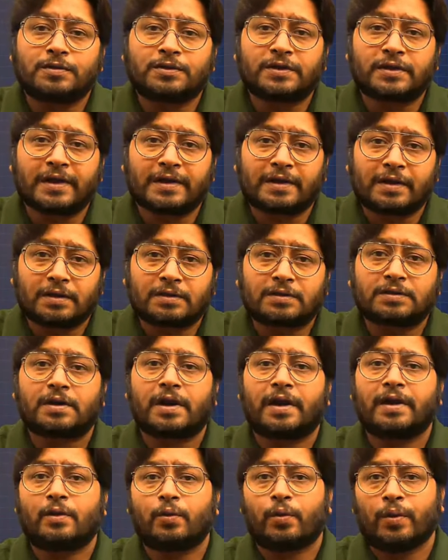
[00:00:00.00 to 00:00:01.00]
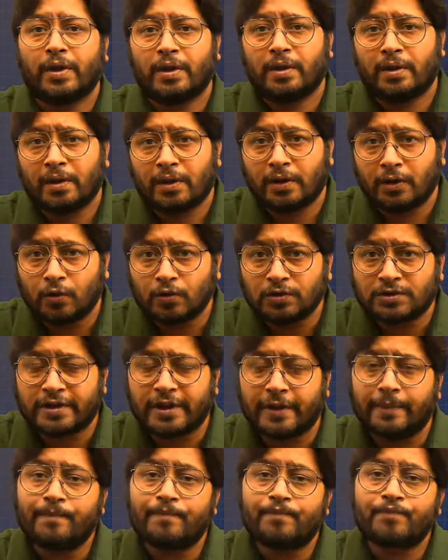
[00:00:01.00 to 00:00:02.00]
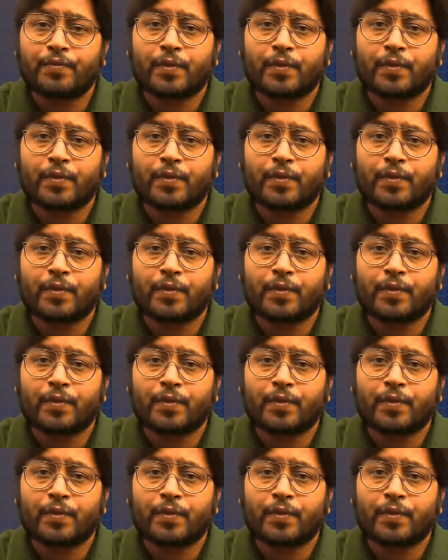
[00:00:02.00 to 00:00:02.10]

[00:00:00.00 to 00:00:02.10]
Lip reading: in ethics, right? We use them.